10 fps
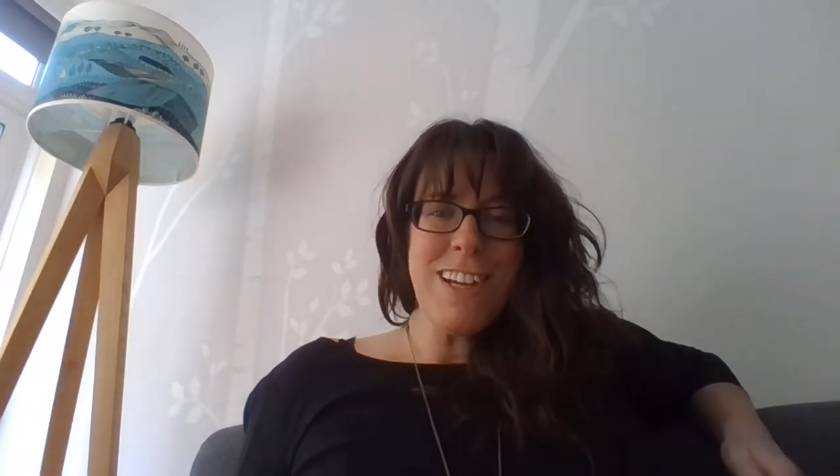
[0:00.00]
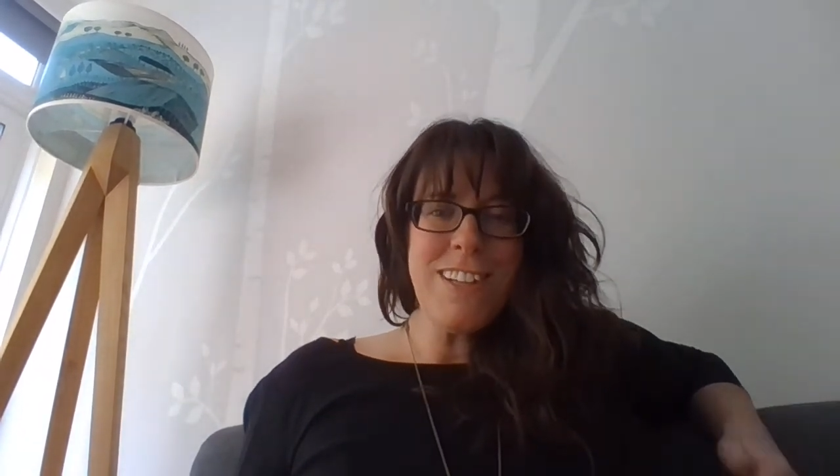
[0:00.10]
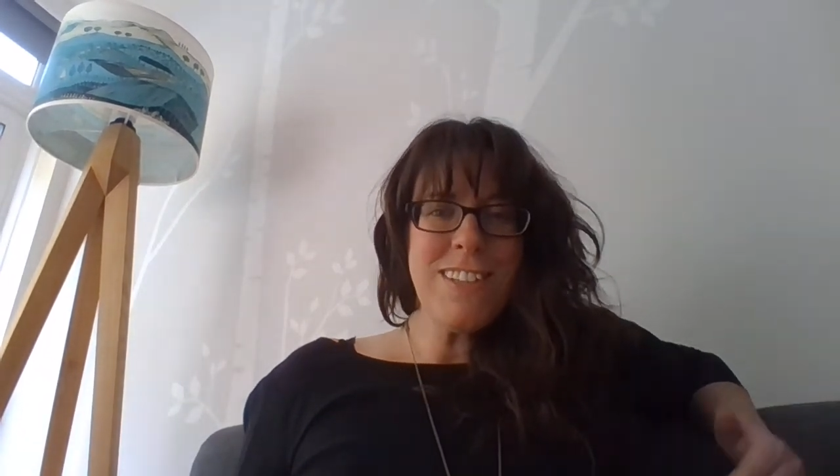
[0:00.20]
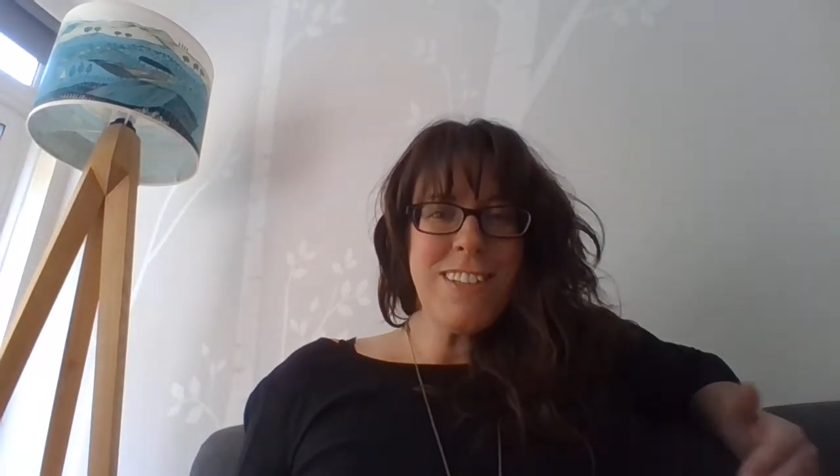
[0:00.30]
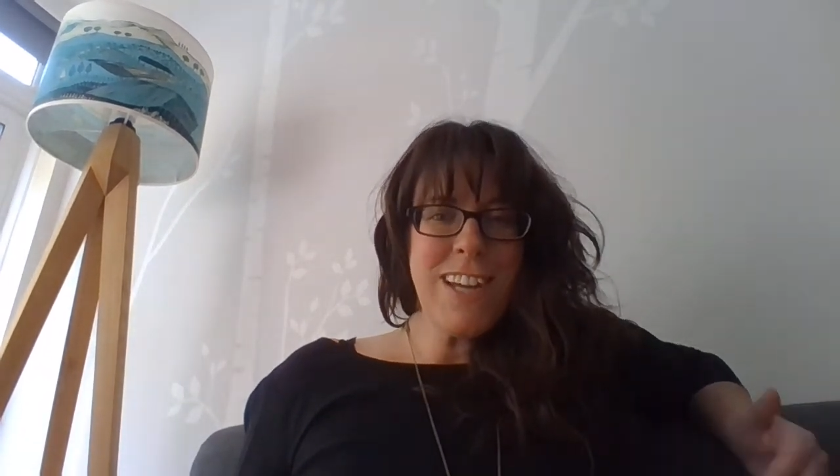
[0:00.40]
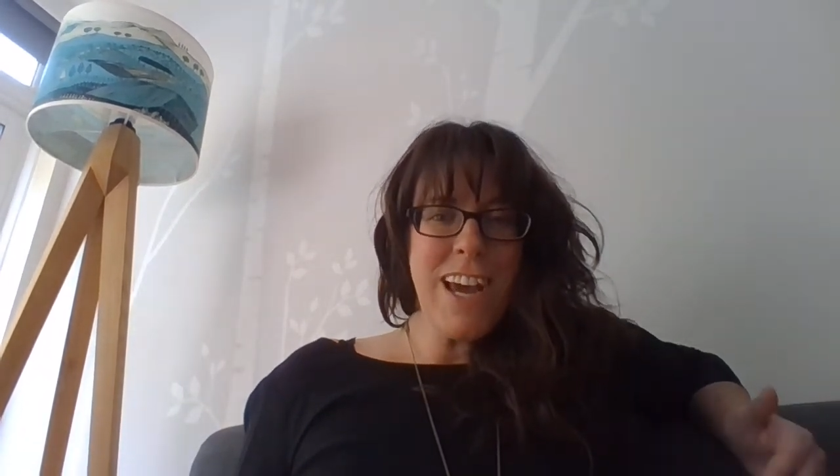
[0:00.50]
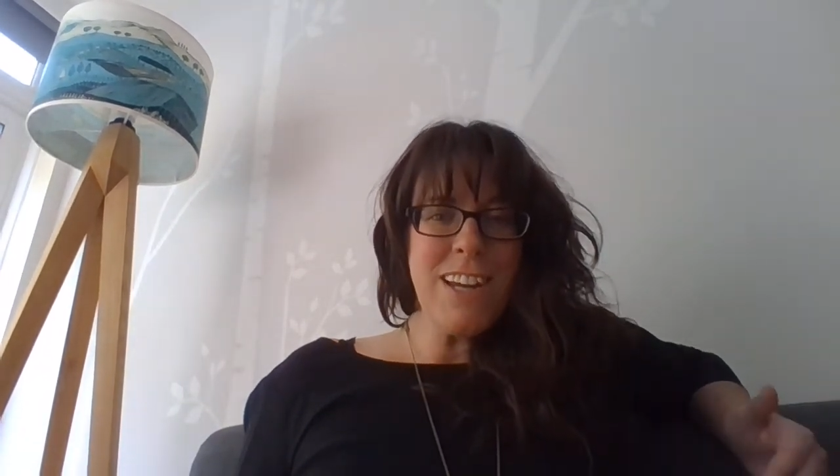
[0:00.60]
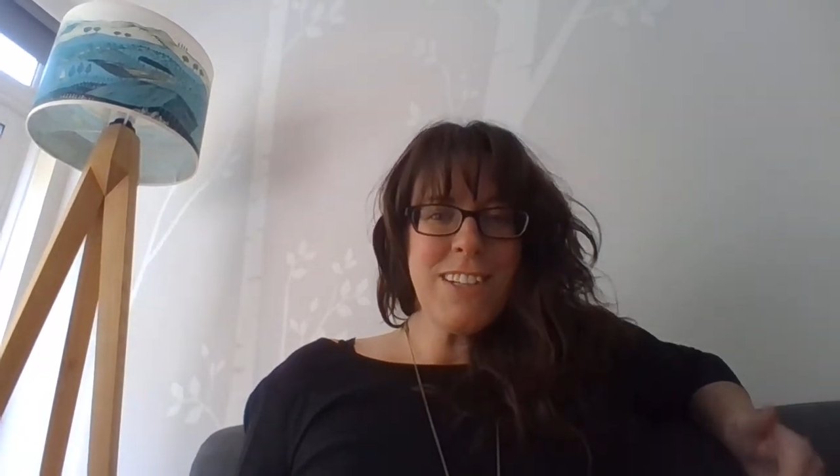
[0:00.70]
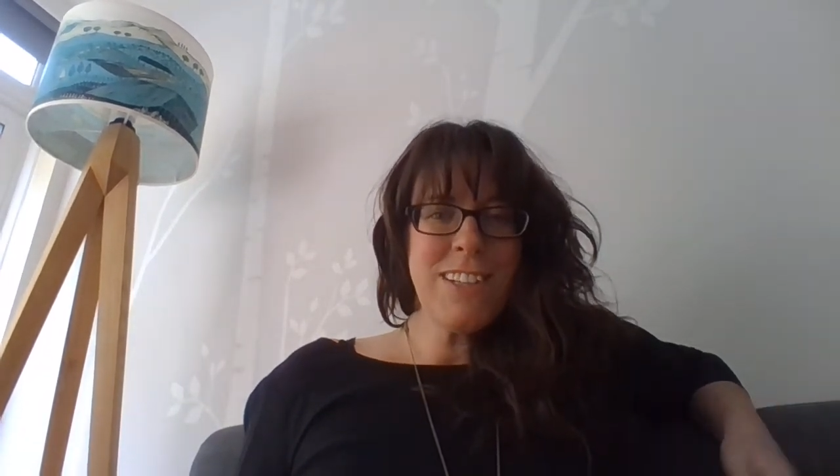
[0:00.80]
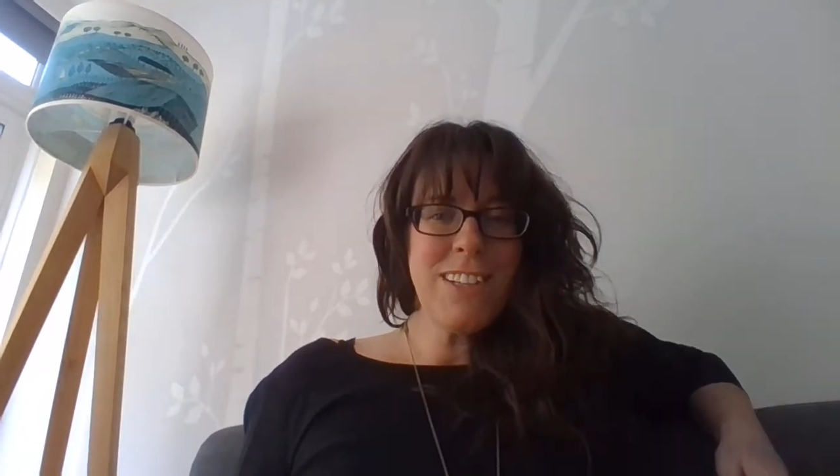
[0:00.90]

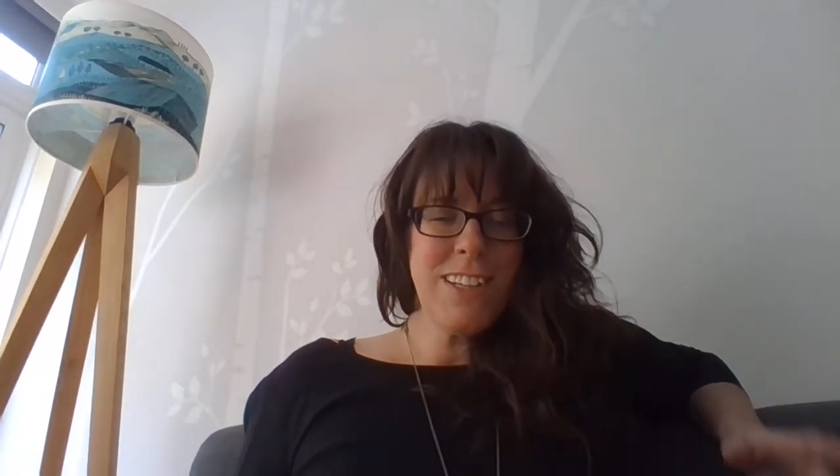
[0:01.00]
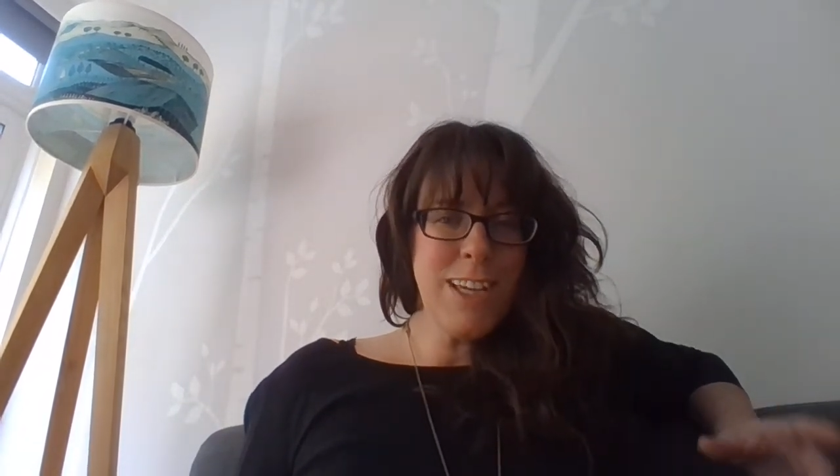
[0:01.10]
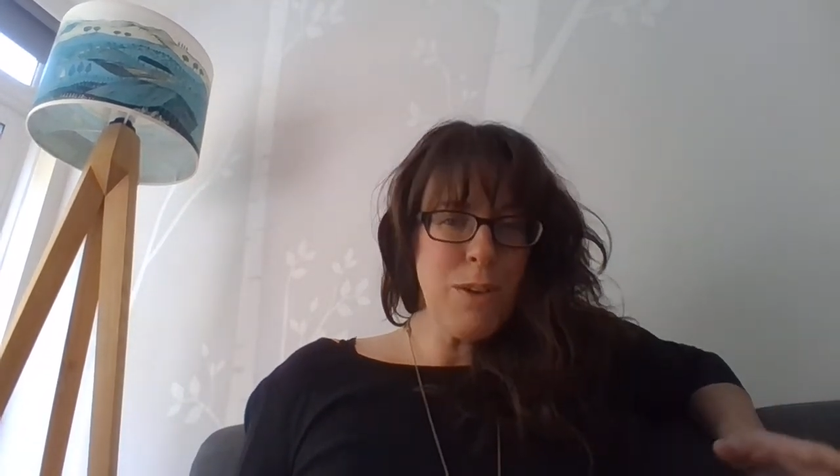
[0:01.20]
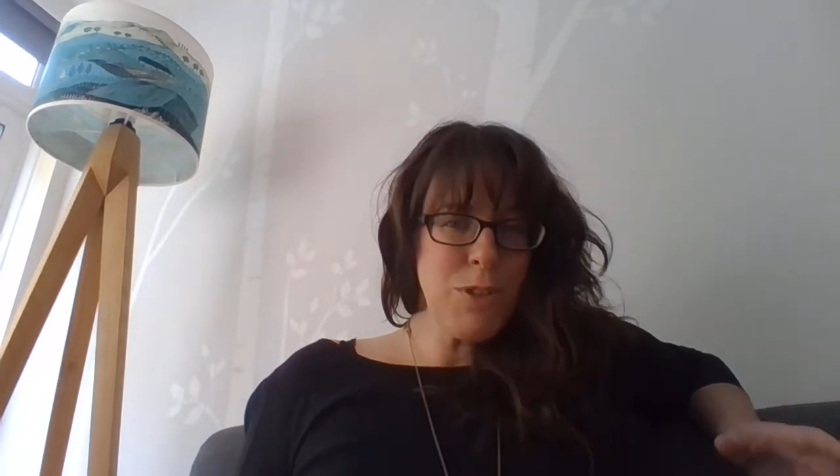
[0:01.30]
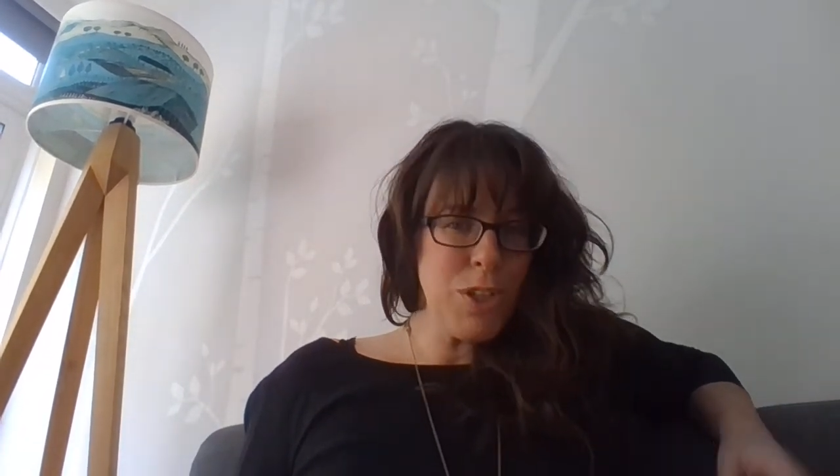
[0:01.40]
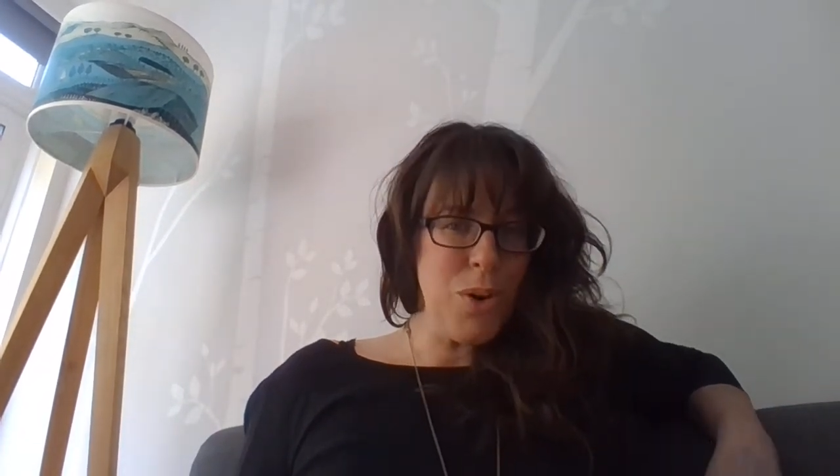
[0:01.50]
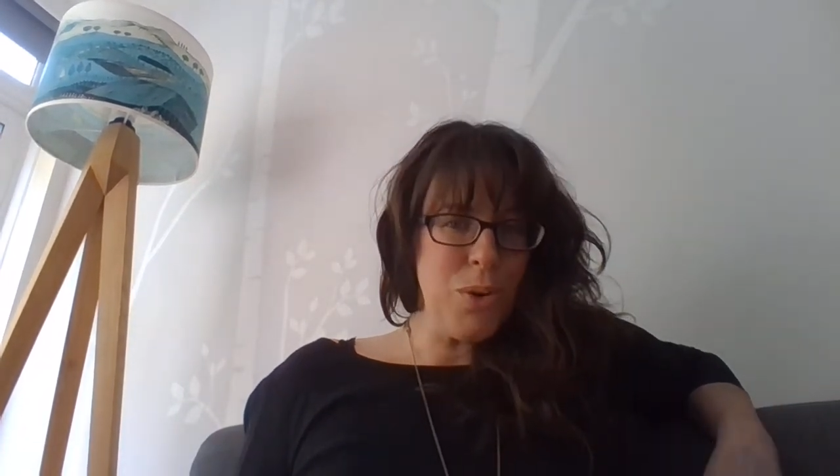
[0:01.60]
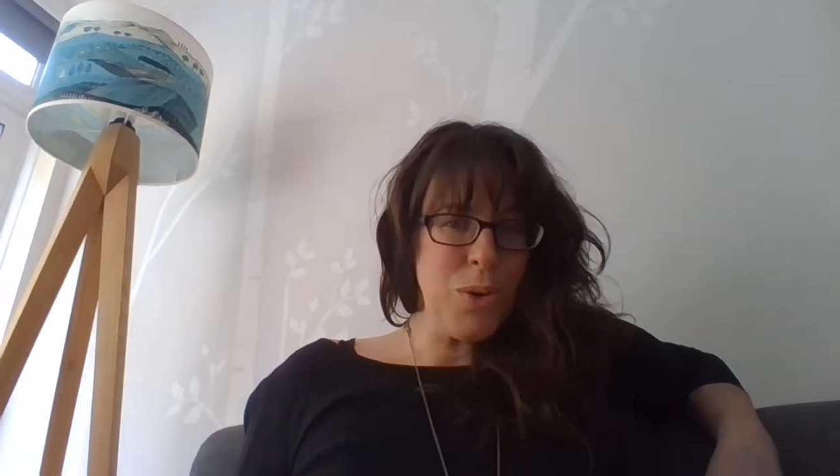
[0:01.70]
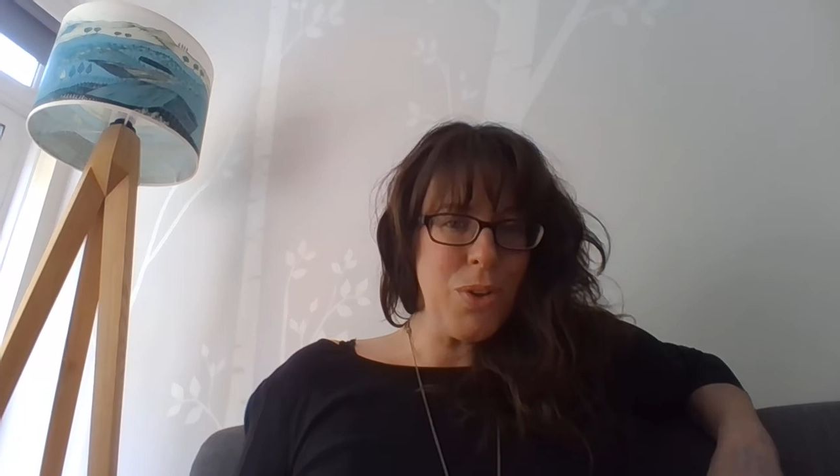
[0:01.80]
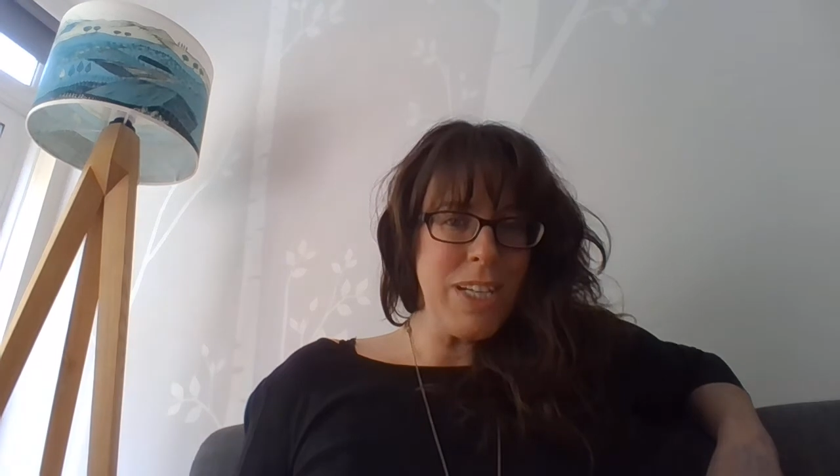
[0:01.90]
Instead, keep to the
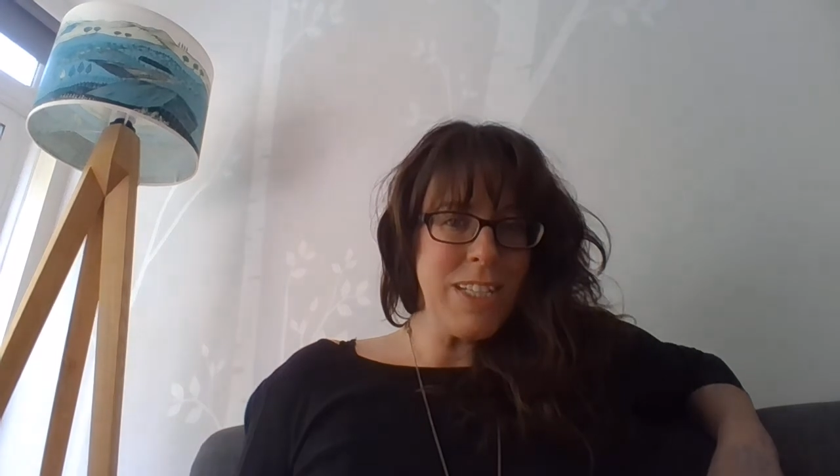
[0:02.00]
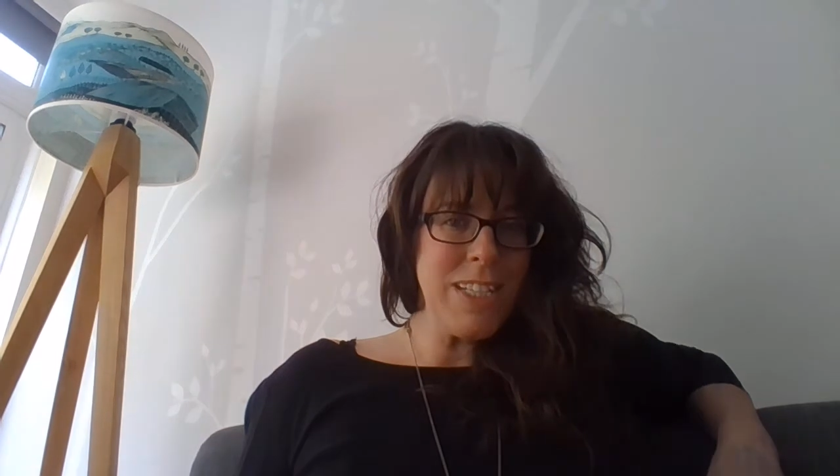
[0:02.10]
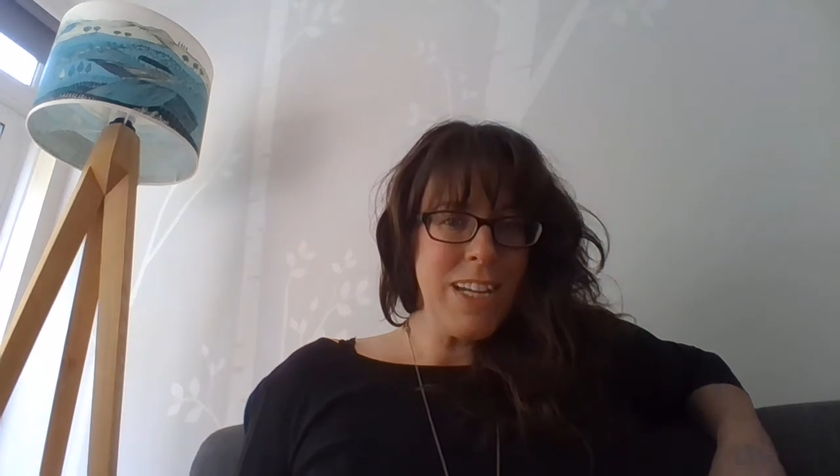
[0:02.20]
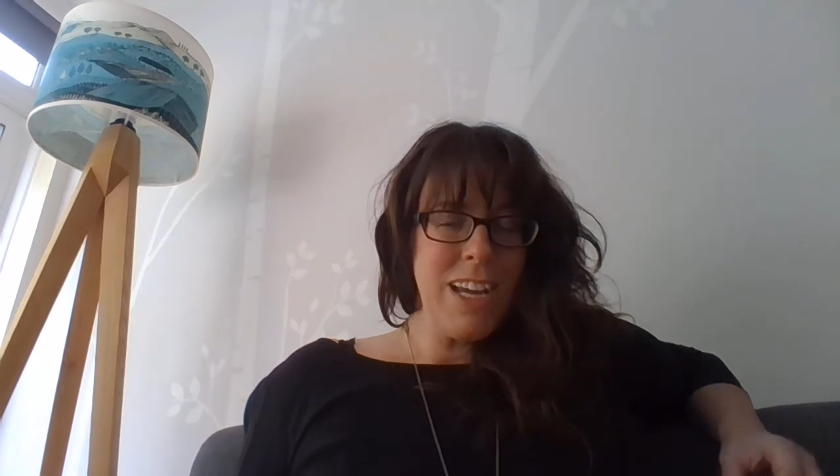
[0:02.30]
concrete